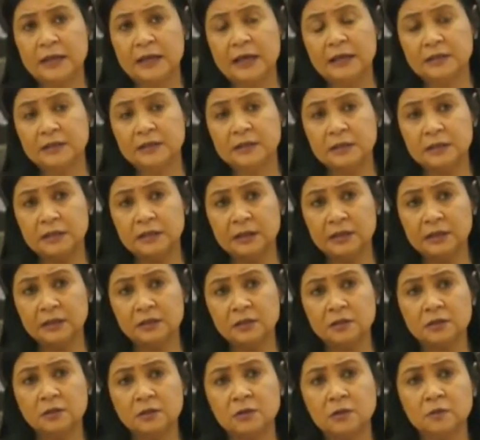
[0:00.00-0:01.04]
That is the
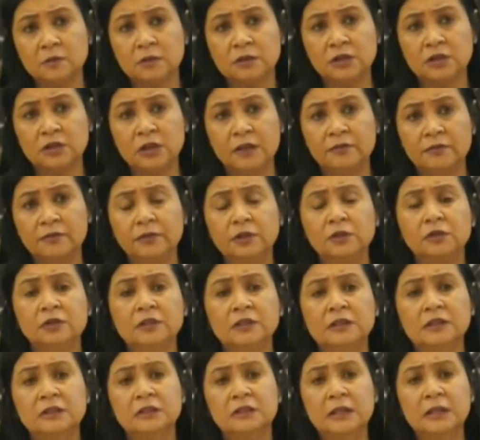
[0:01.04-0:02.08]
lens through which I
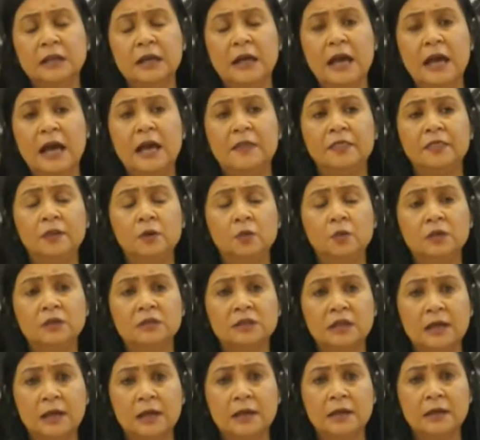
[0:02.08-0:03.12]
viewed it, and there
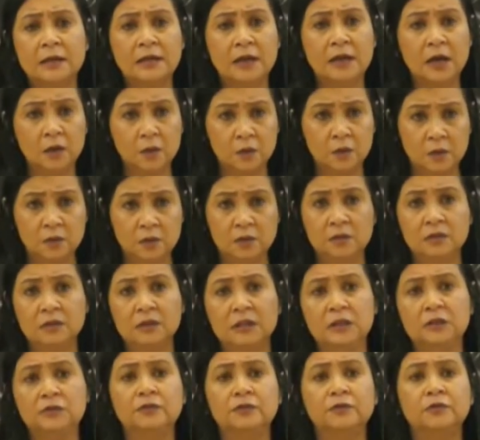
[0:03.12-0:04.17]
was no
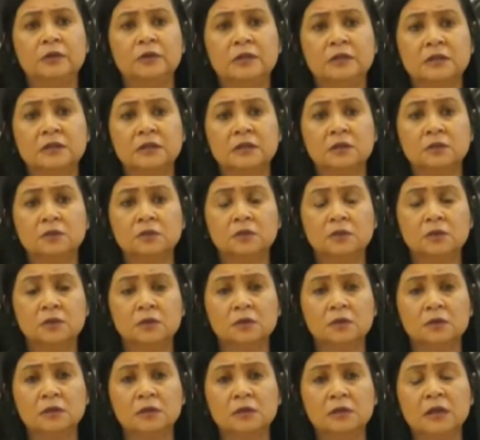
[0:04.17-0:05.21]
influence at
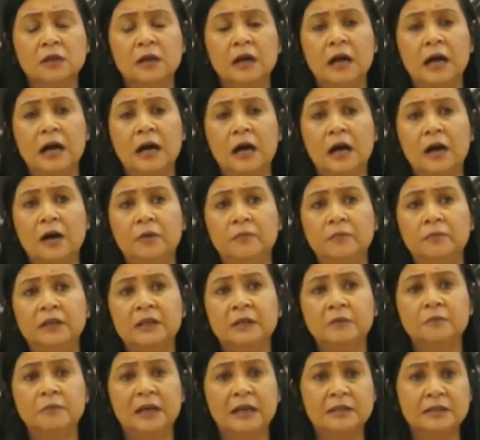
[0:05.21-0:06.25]
all
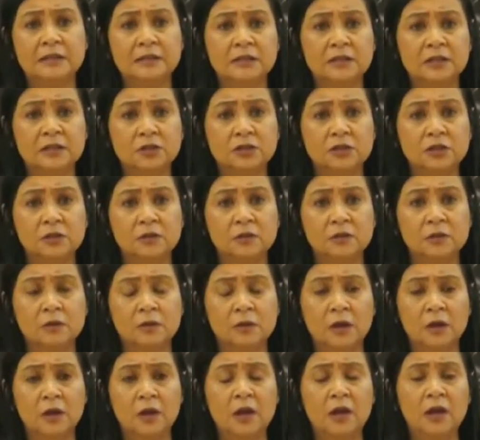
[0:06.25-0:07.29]
in my decision
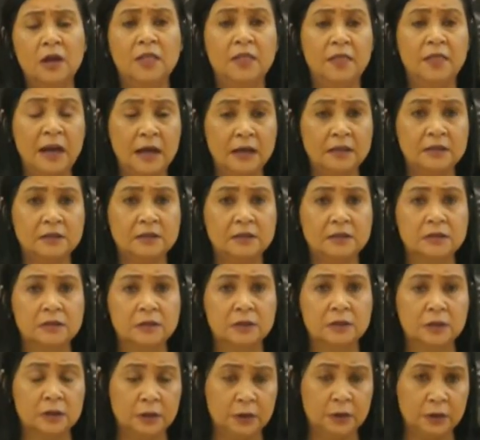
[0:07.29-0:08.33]
that
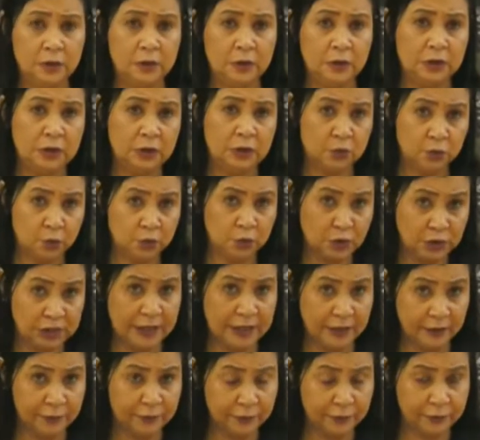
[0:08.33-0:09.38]
it would
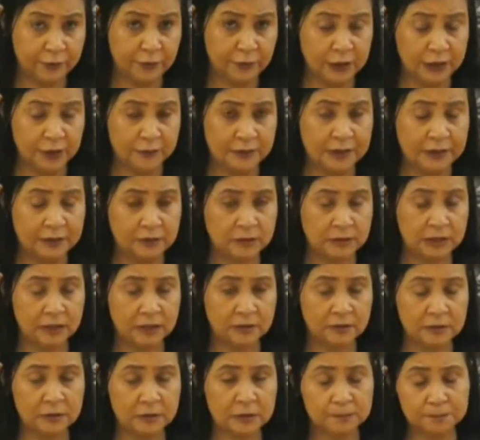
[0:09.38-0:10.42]
have,
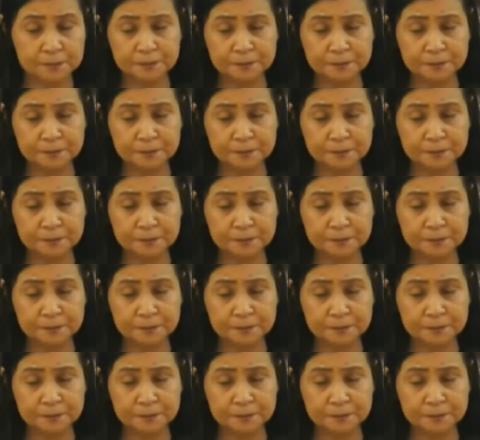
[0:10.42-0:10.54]
the